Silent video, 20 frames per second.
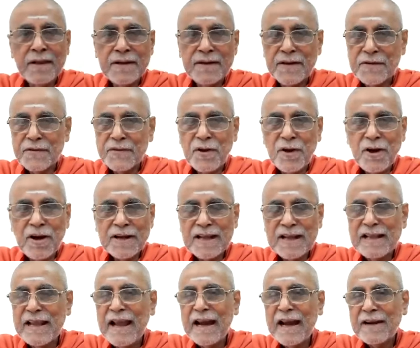It is not
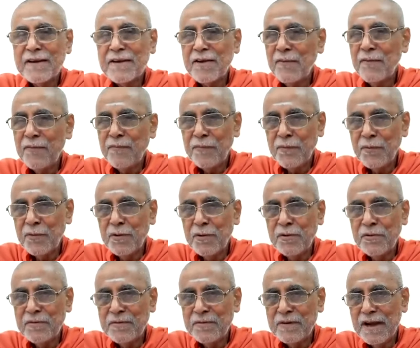an act of
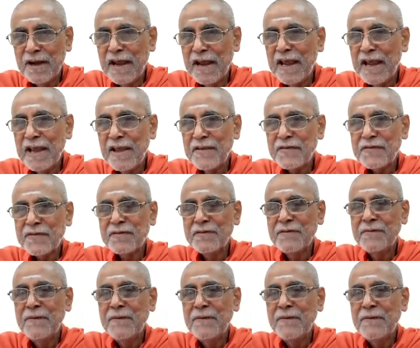few days